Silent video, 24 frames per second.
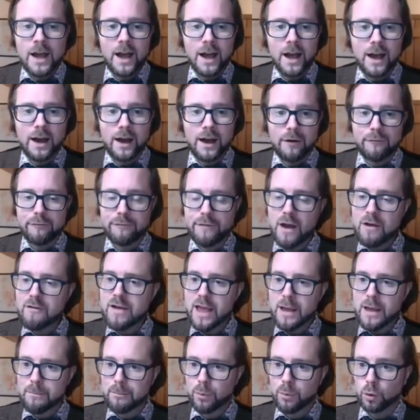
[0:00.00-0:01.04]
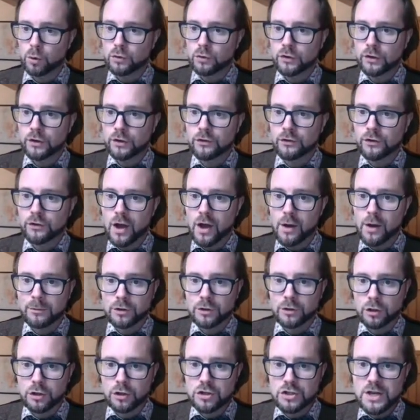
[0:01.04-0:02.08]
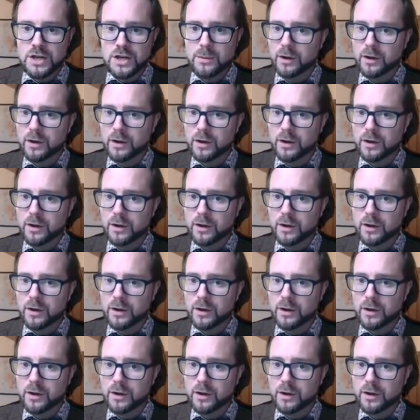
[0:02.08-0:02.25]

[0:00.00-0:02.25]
uh, a very important terminology.